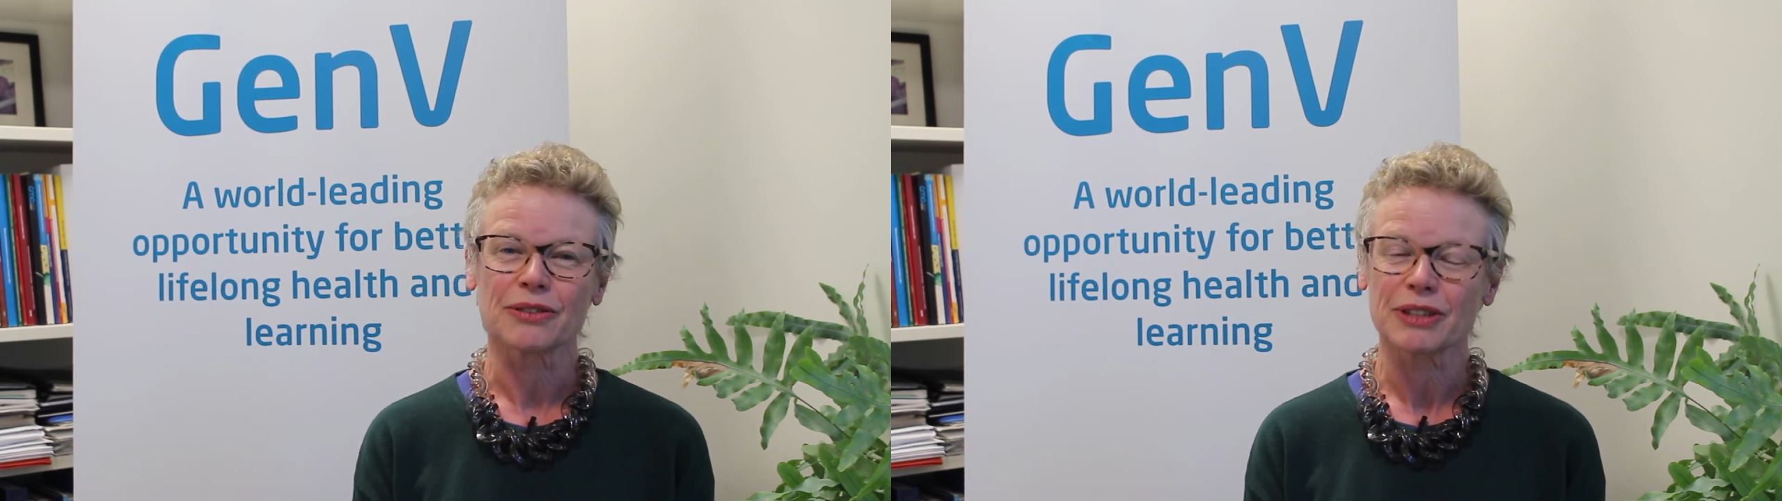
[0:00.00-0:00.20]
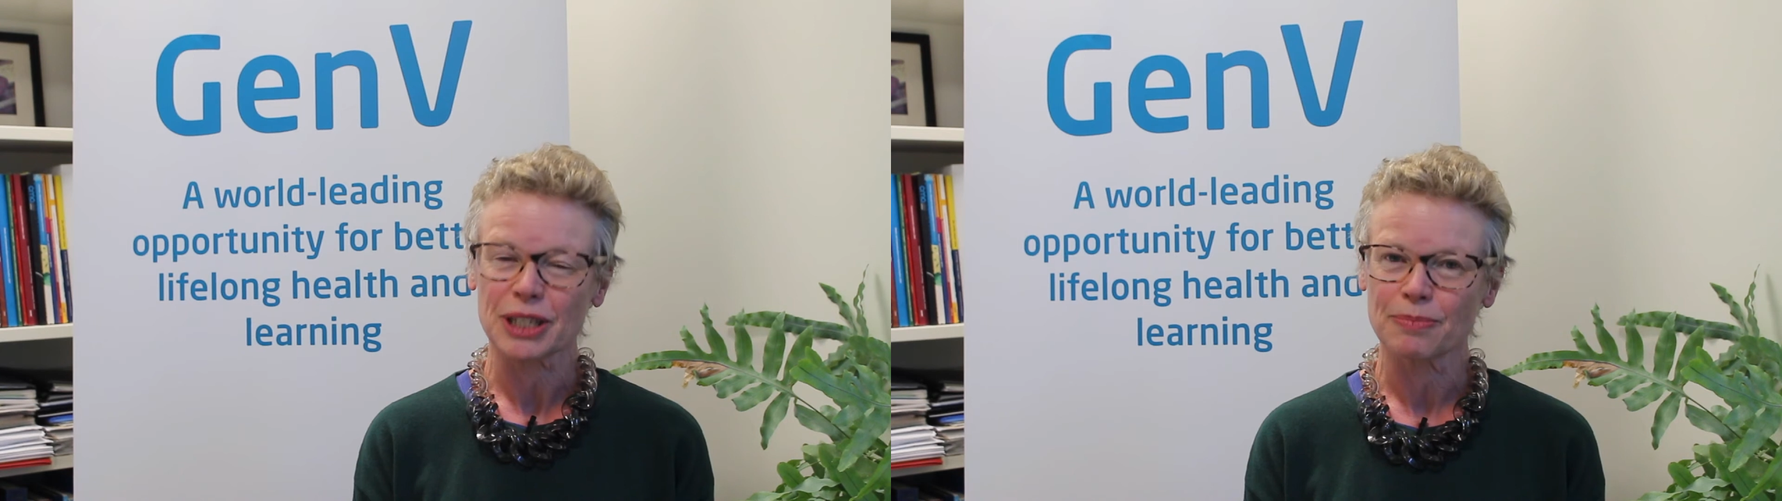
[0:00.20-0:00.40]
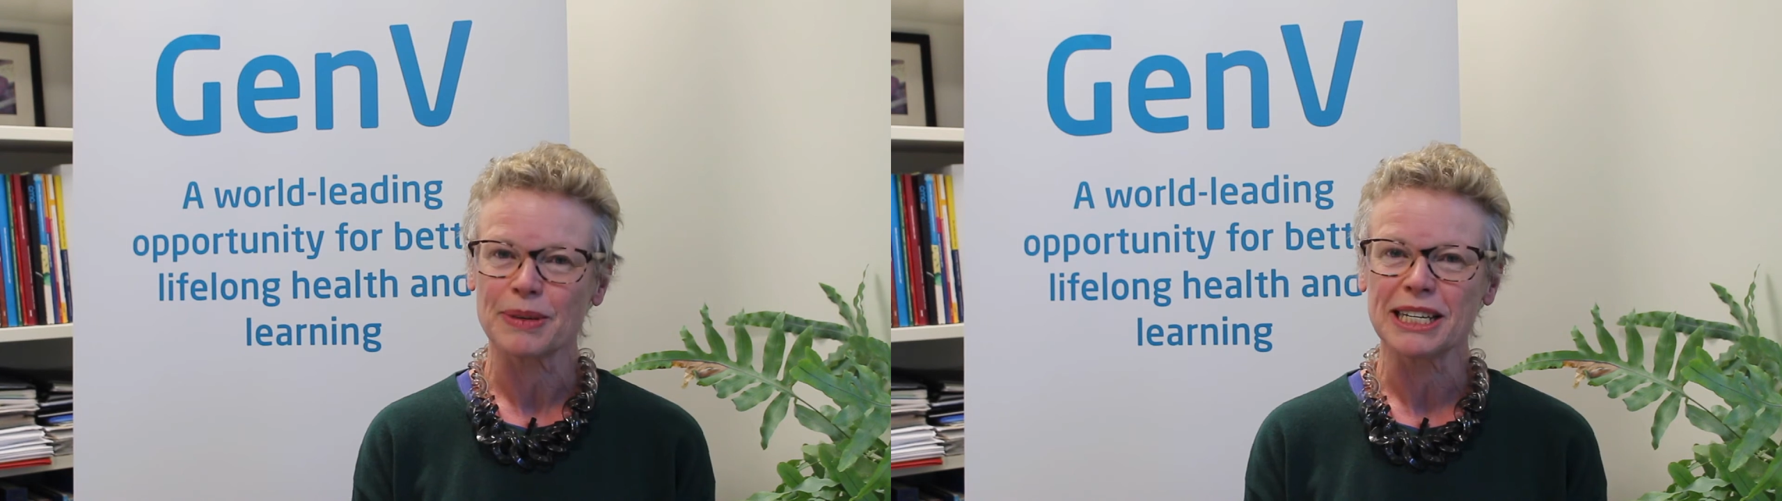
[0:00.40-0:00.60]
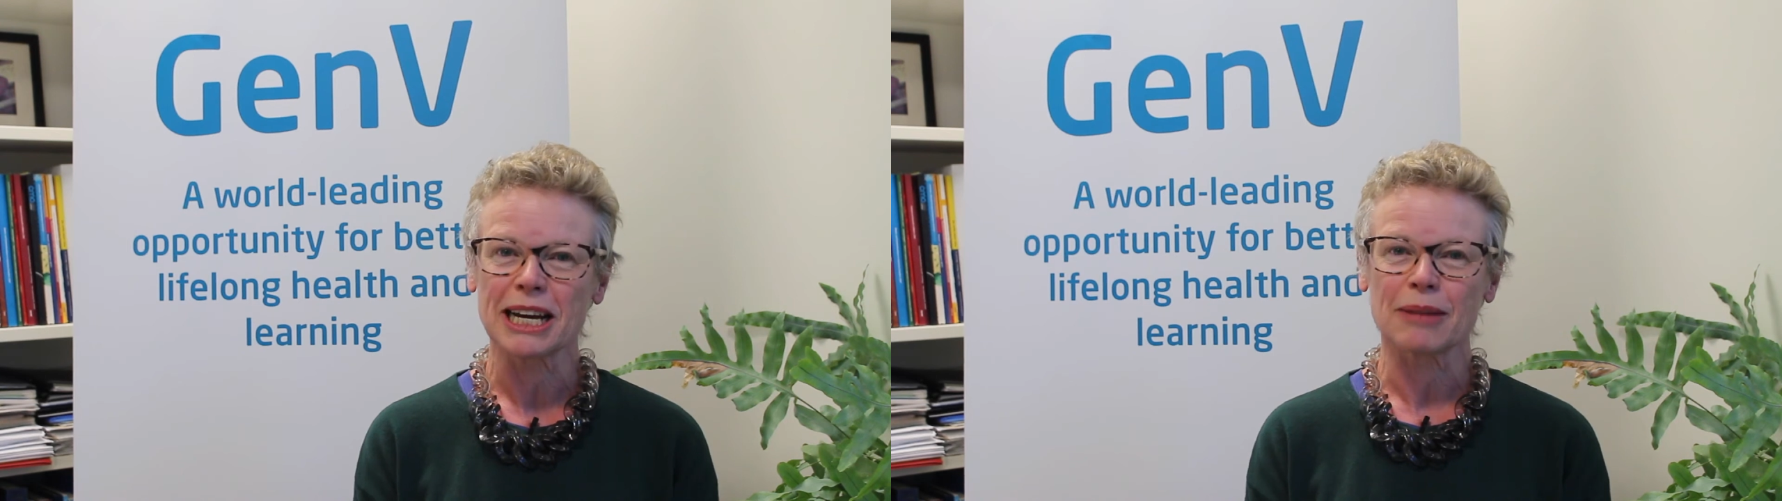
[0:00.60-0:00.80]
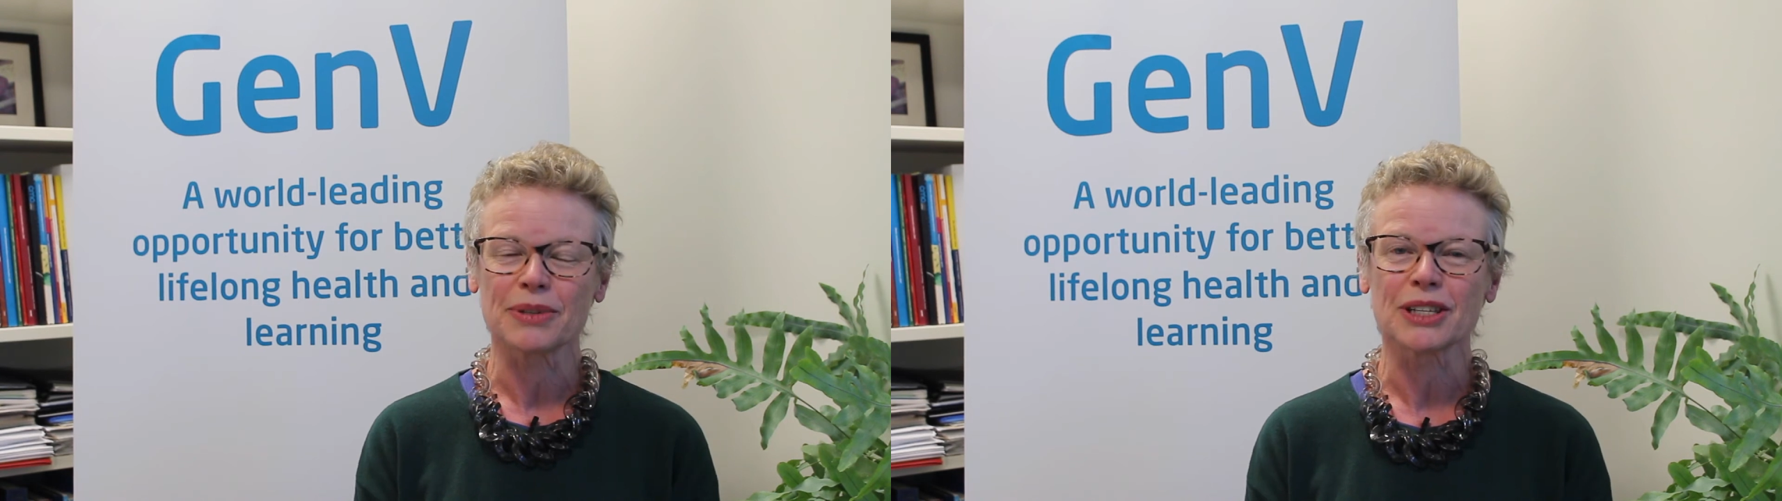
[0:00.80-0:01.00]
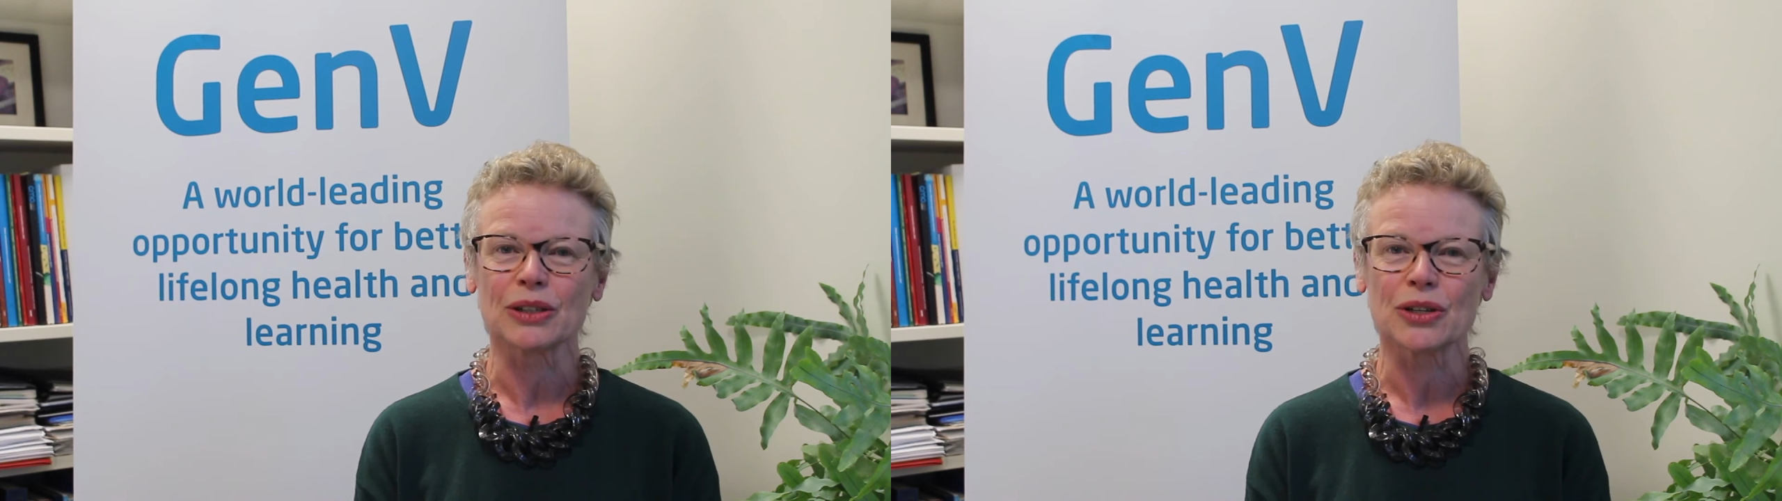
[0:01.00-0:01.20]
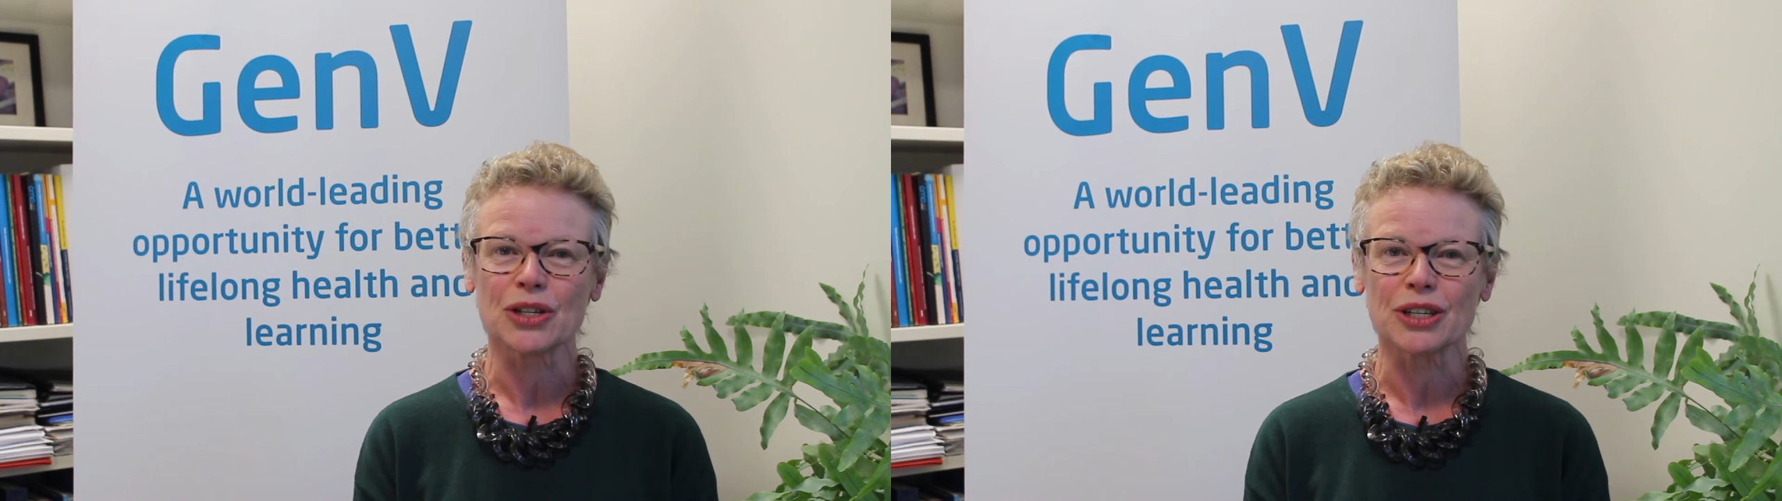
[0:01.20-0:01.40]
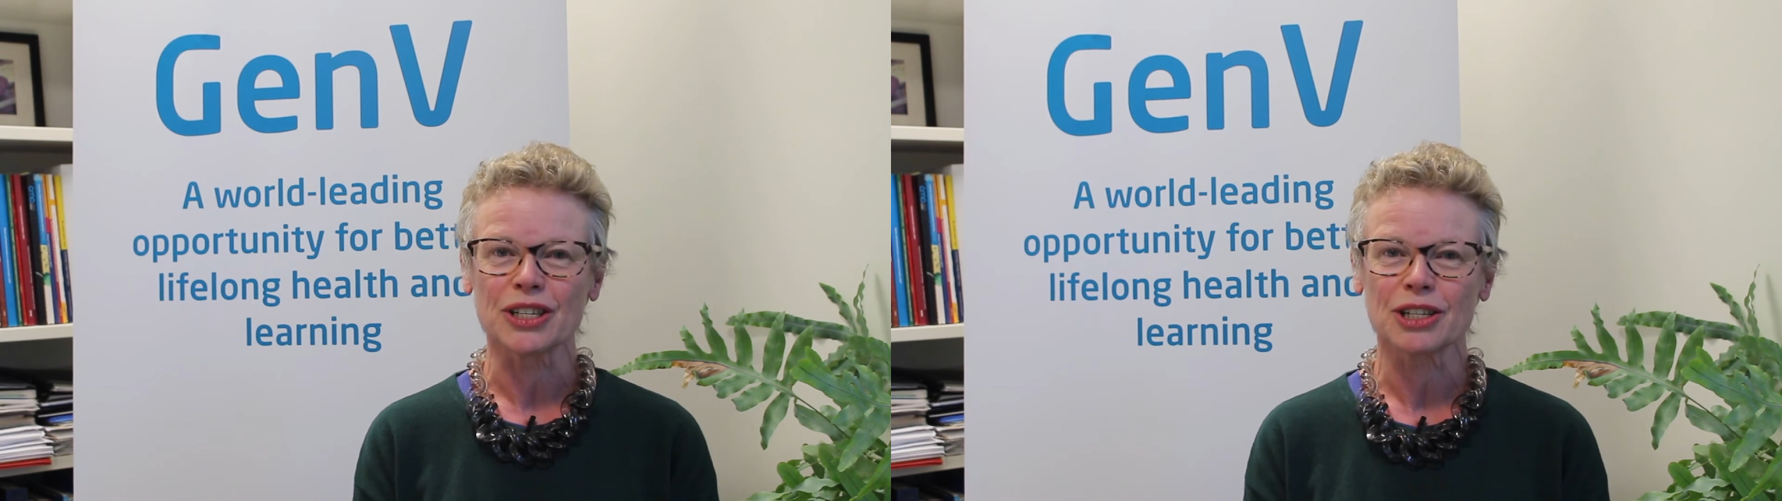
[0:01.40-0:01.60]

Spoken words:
speed up solutions